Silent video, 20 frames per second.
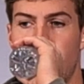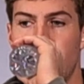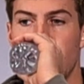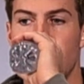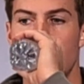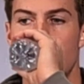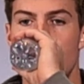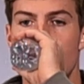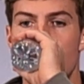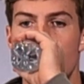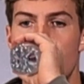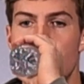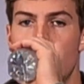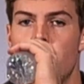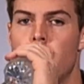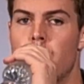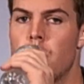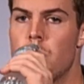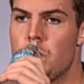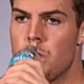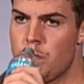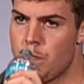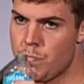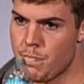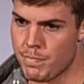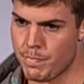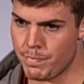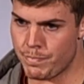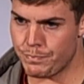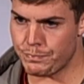Pros. Jeff
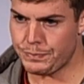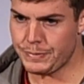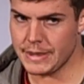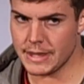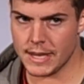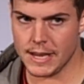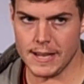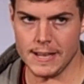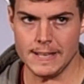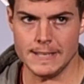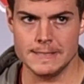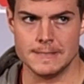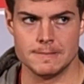Gilbert from Press Pros.